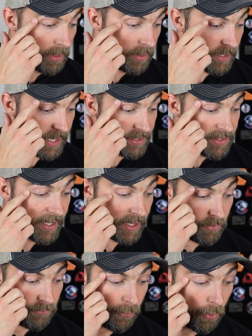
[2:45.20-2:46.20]
The next
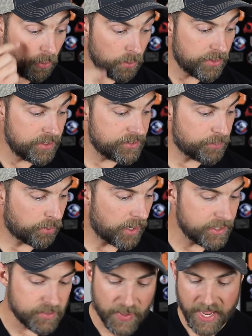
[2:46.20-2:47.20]
thing for this
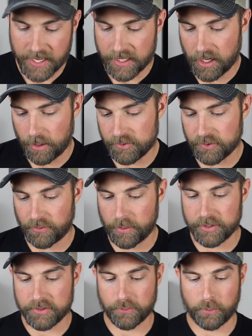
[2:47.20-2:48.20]
prize pack comes
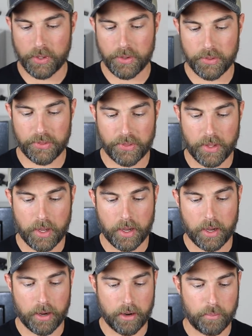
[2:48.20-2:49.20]
from us with
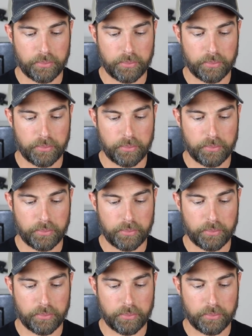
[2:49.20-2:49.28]
uh,